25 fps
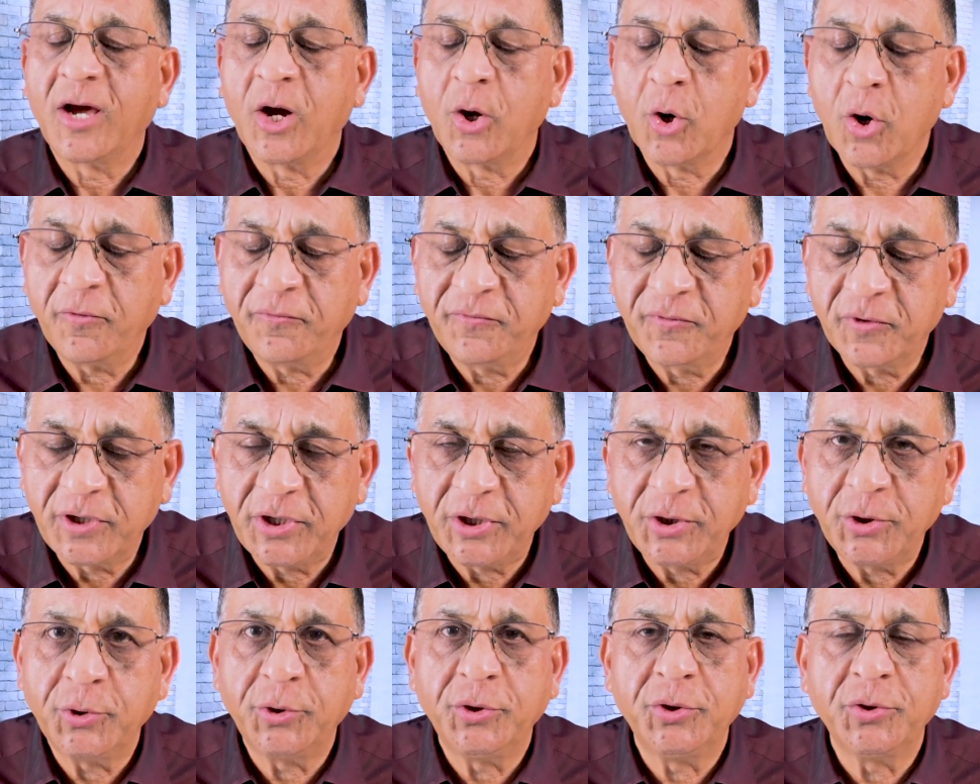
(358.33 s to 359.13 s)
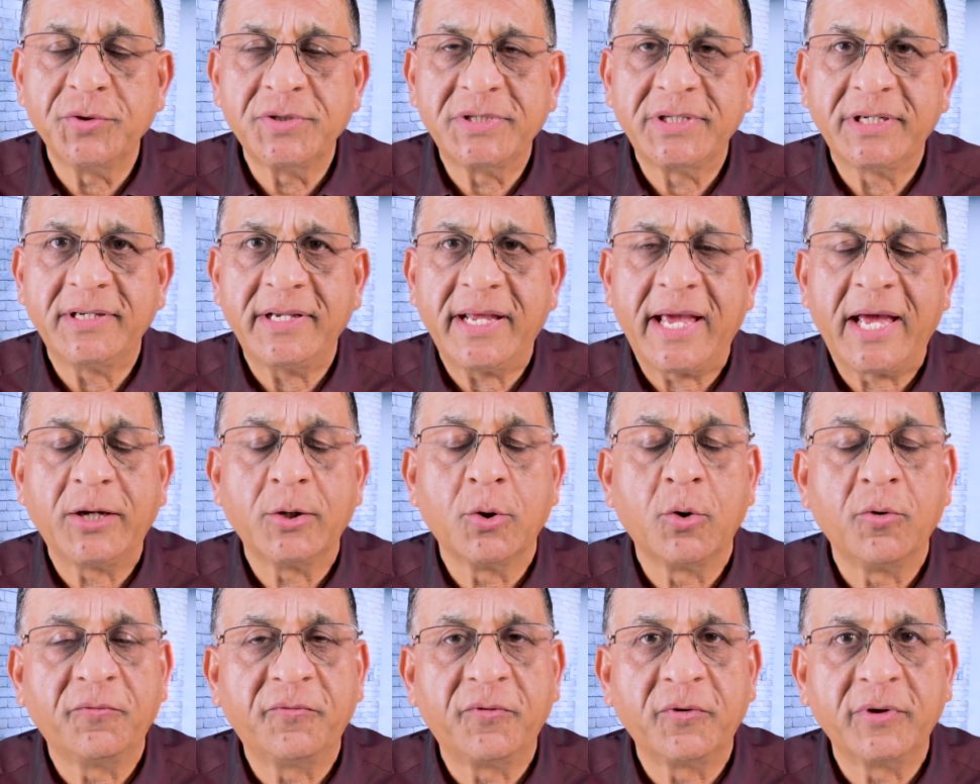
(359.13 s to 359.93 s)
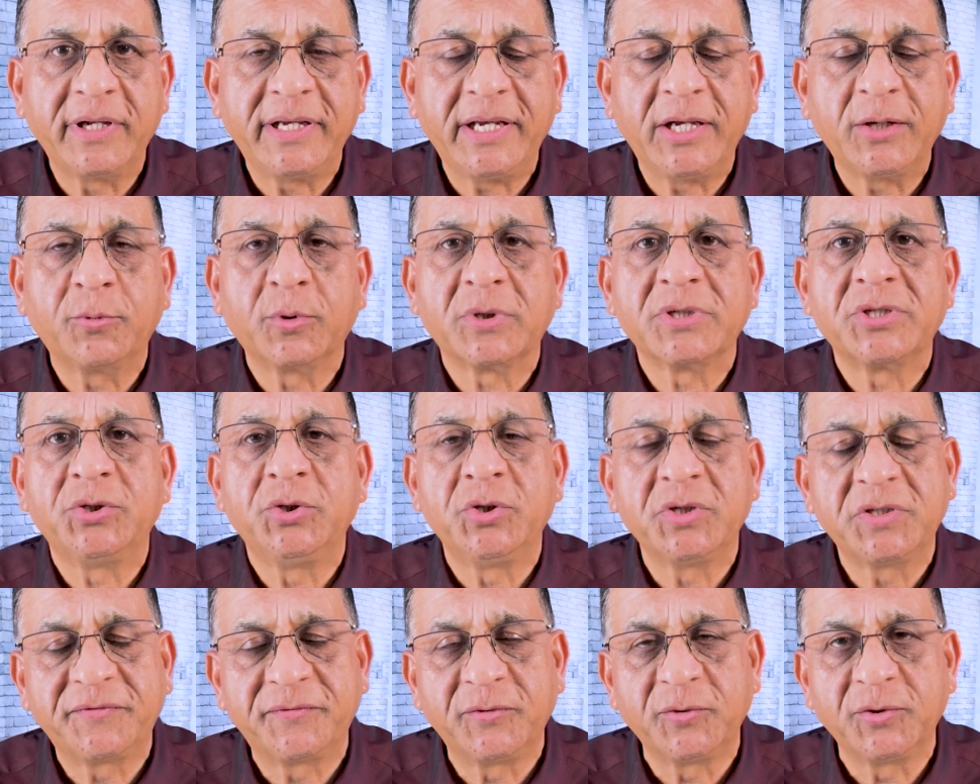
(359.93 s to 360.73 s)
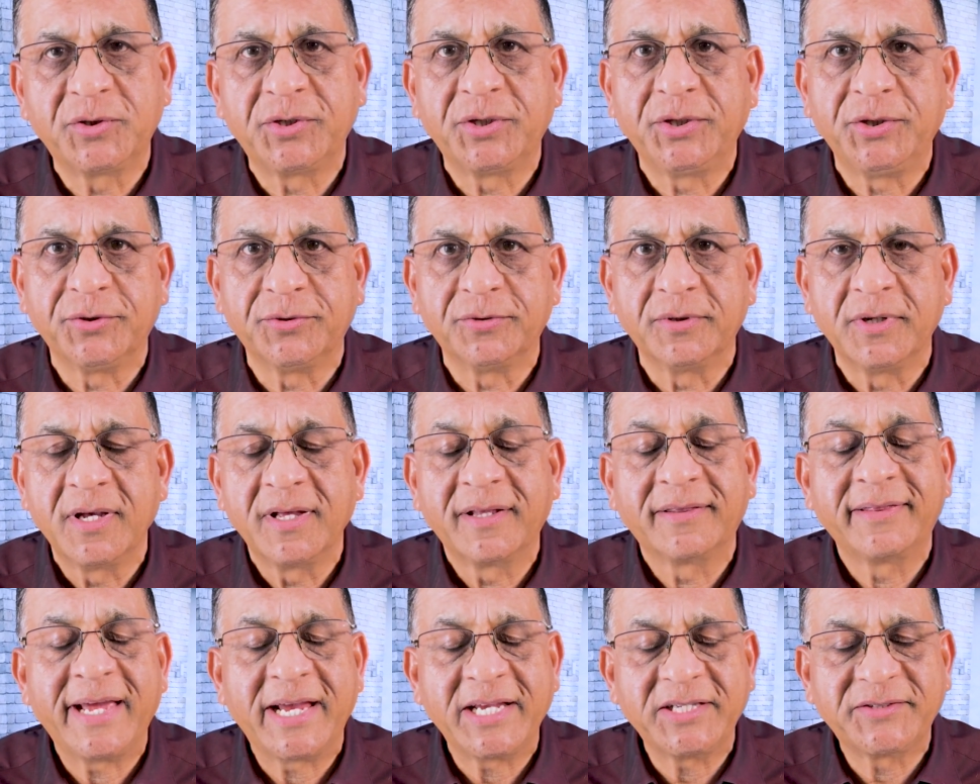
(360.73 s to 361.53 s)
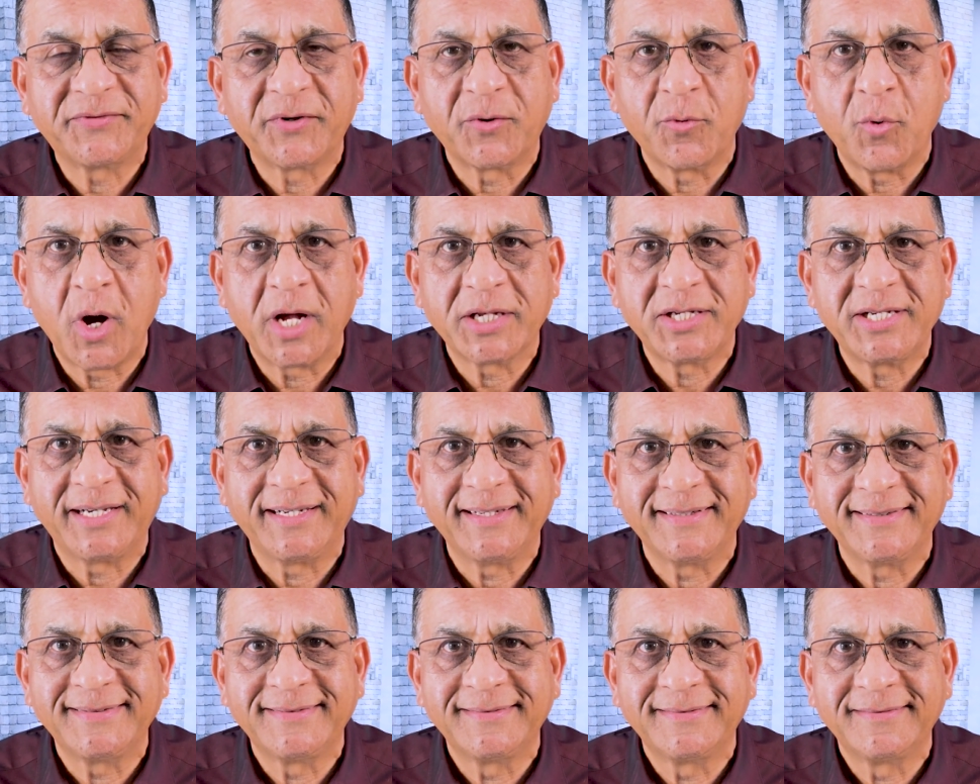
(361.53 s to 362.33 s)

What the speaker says: Hopefully you use it, and hopefully it was useful to you. Thanks for watching.